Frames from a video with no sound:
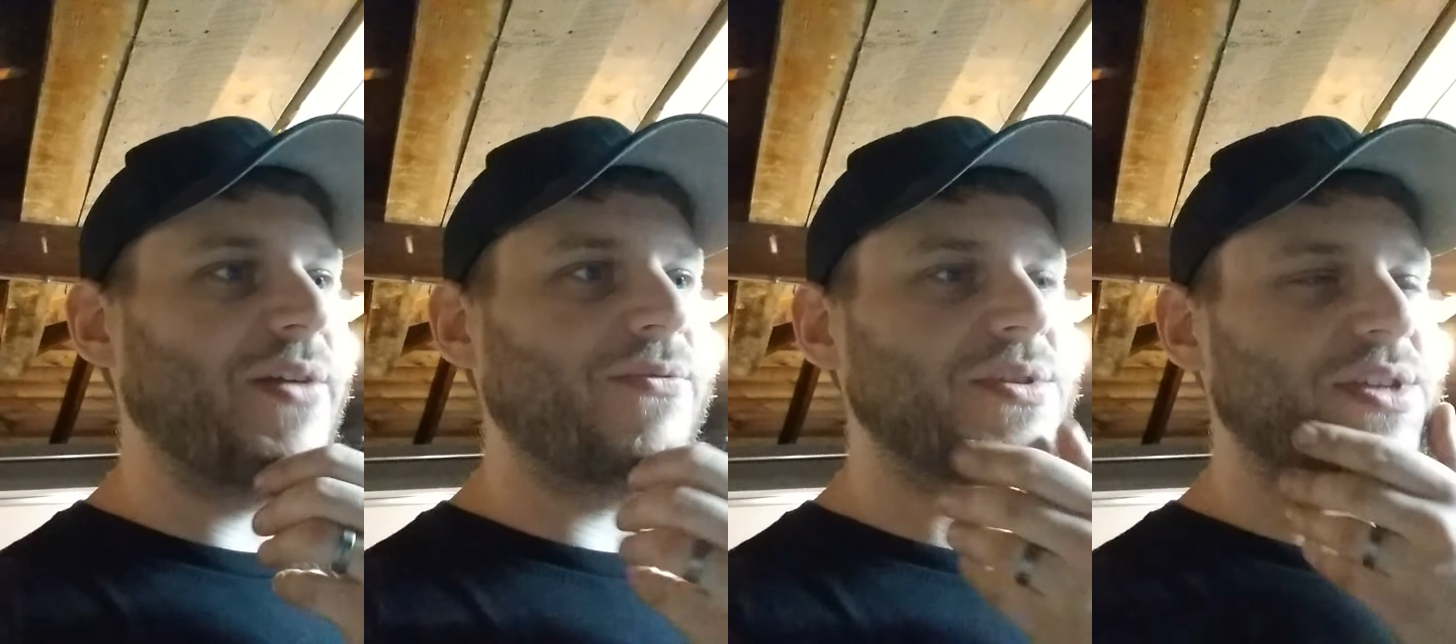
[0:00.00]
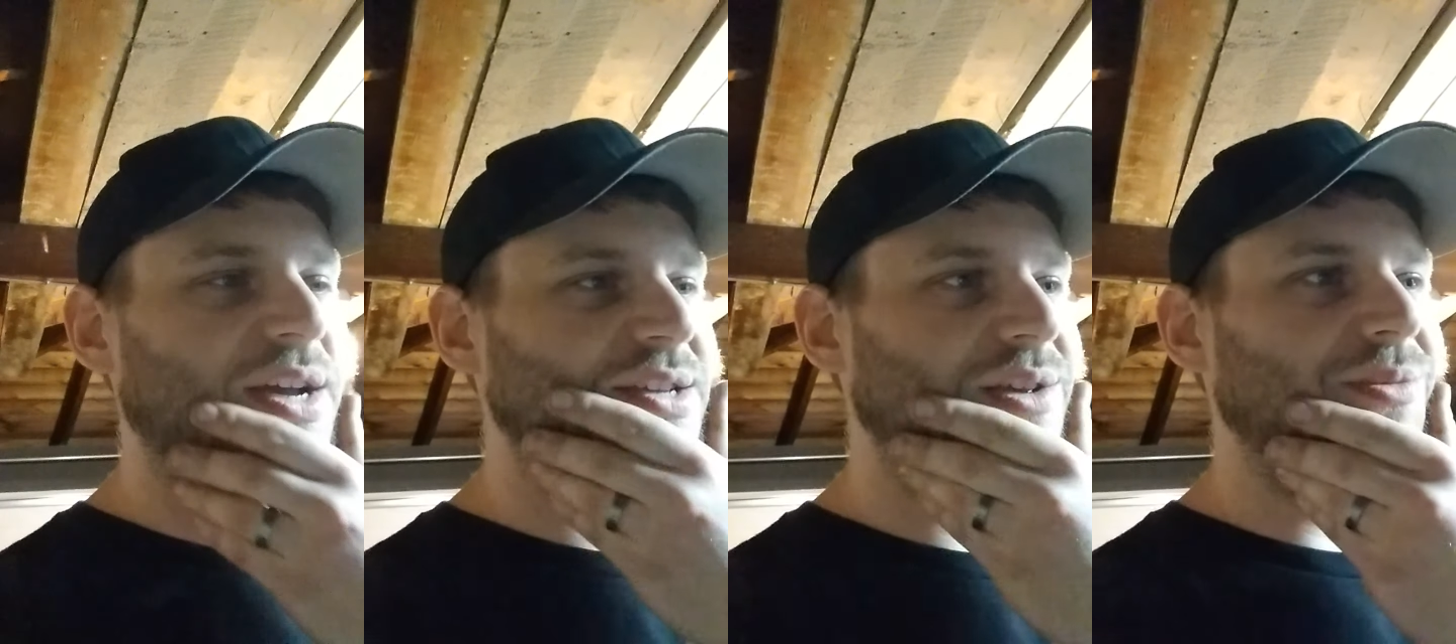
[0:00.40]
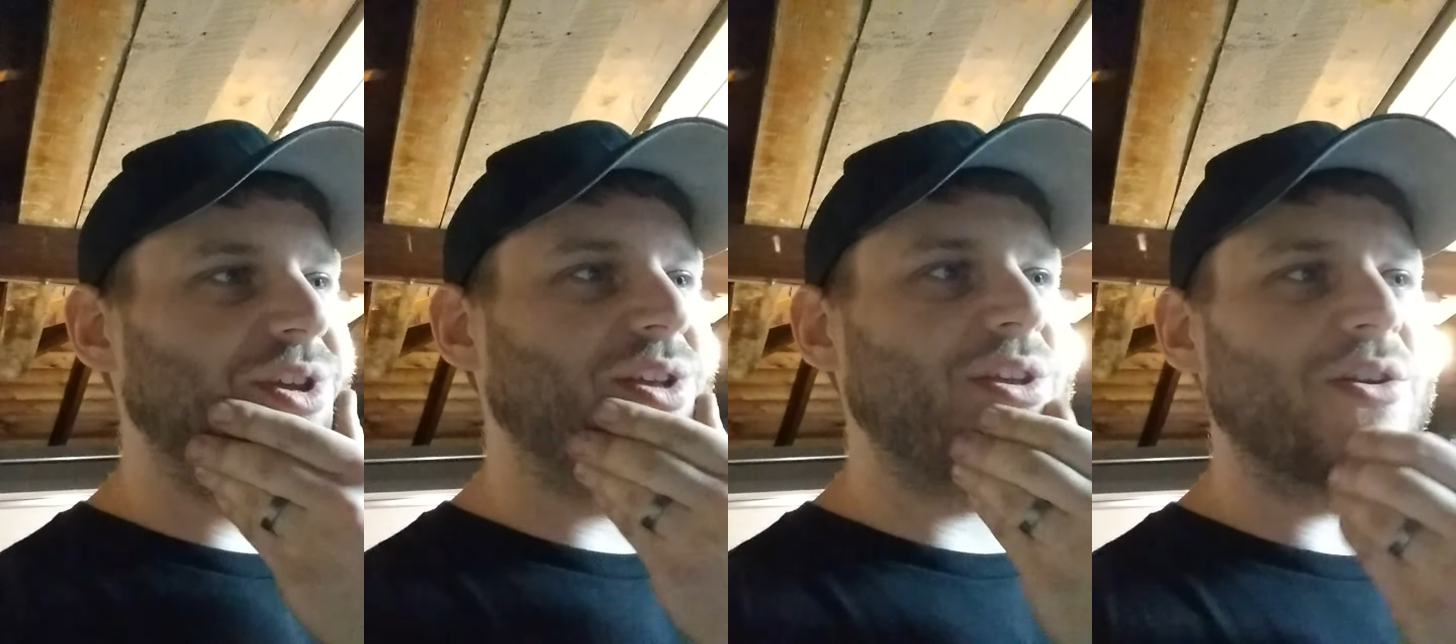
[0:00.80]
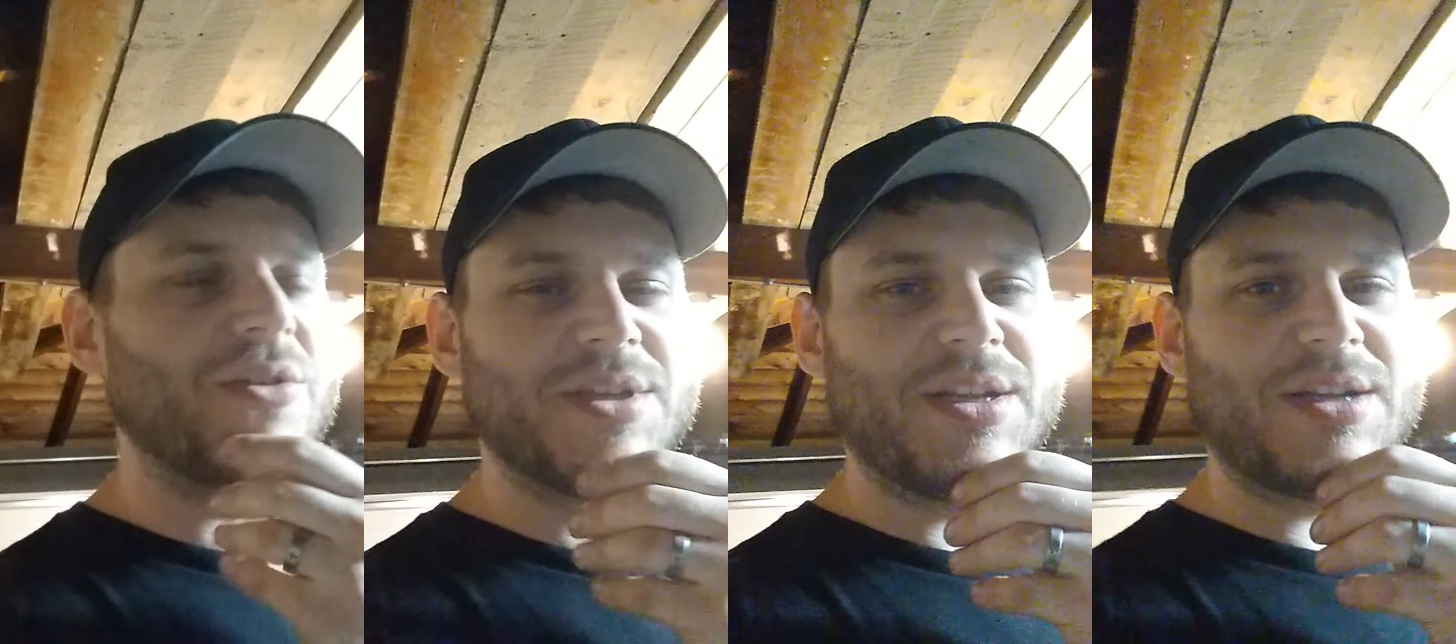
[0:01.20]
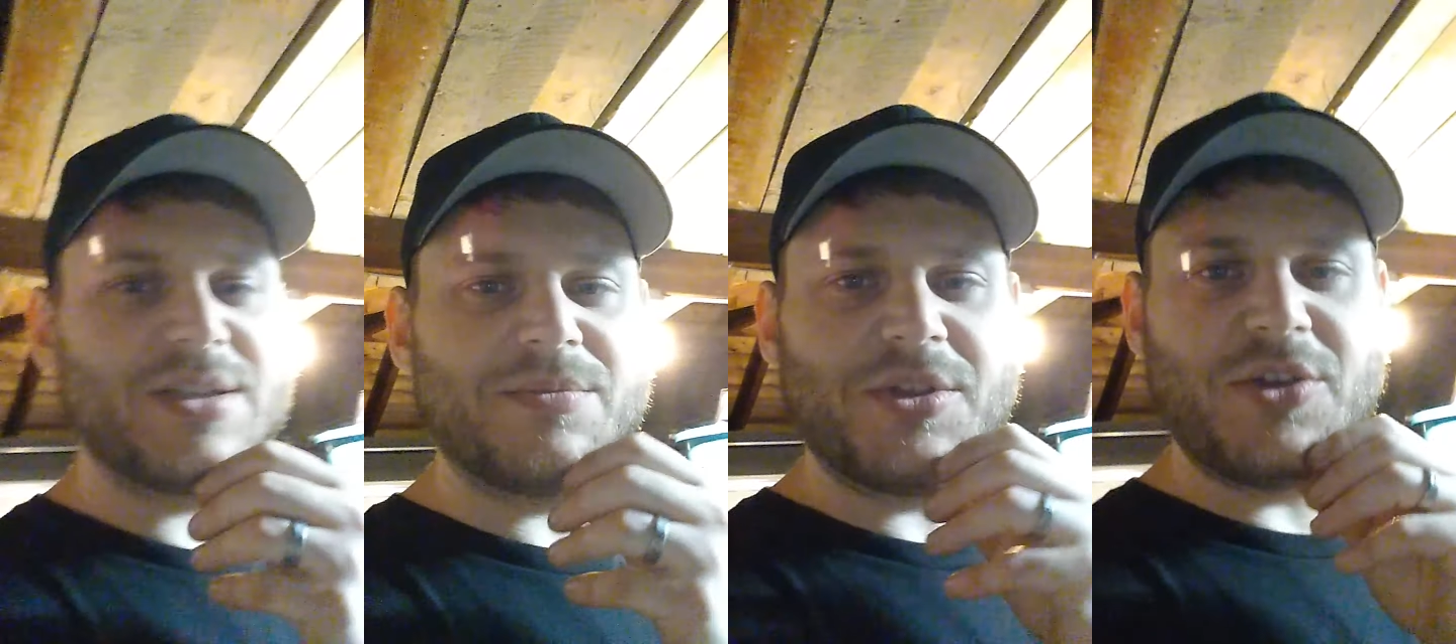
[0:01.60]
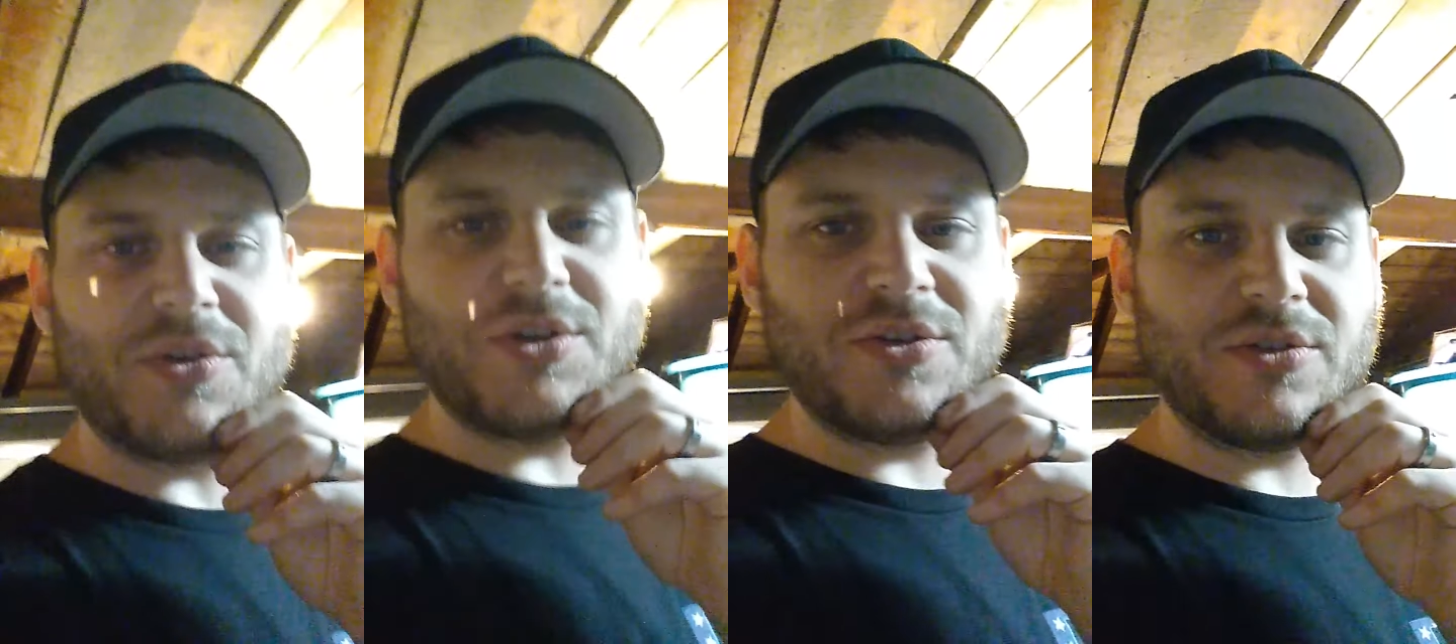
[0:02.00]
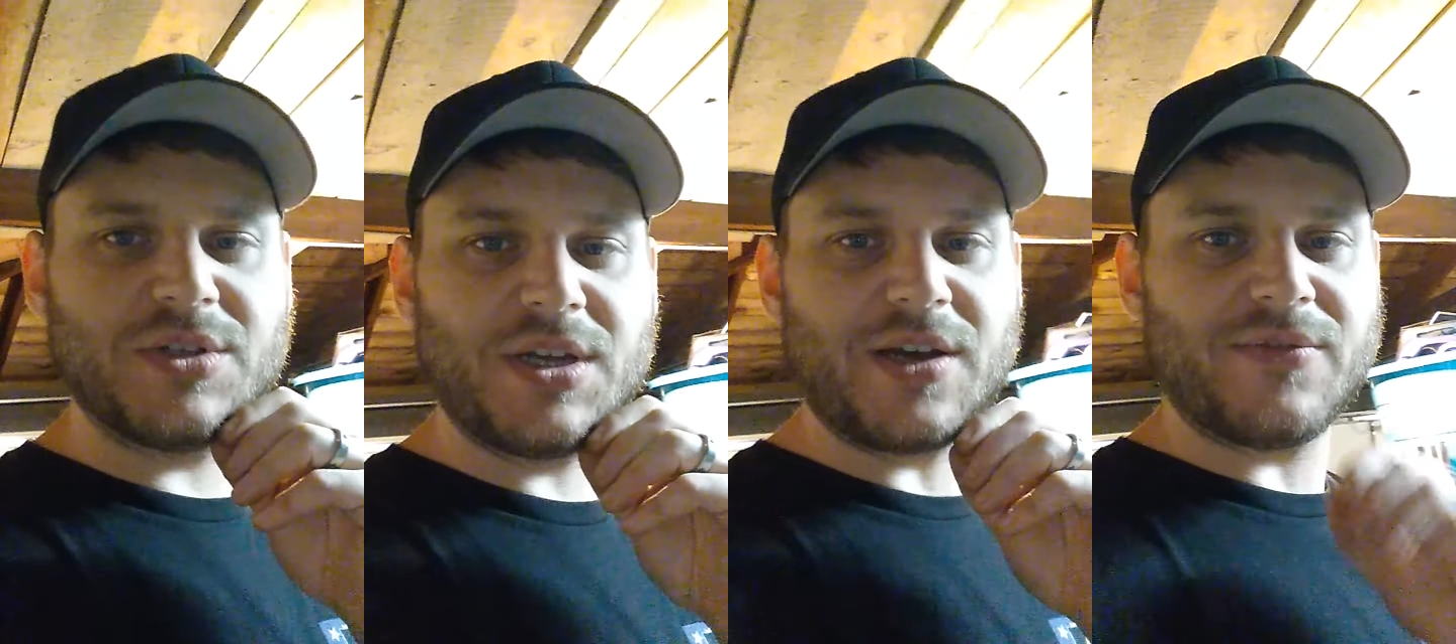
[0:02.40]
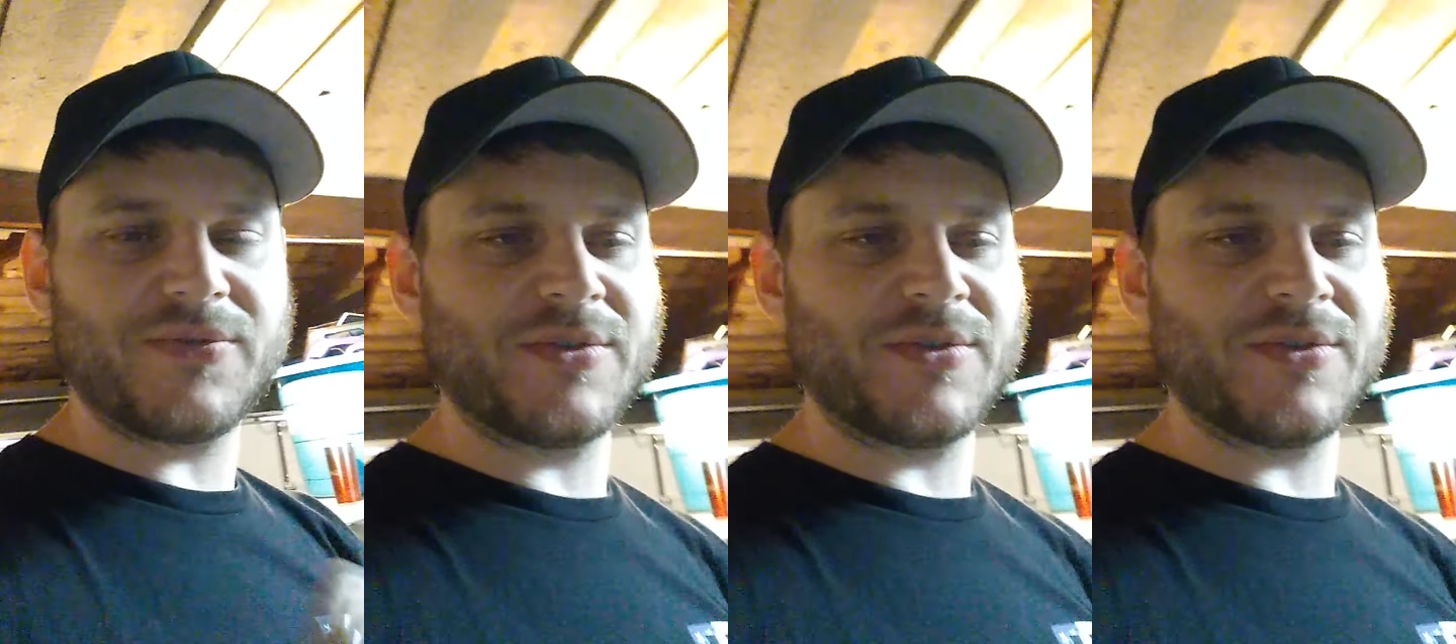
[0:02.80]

was asking me, you know, is that not something you can do yourself?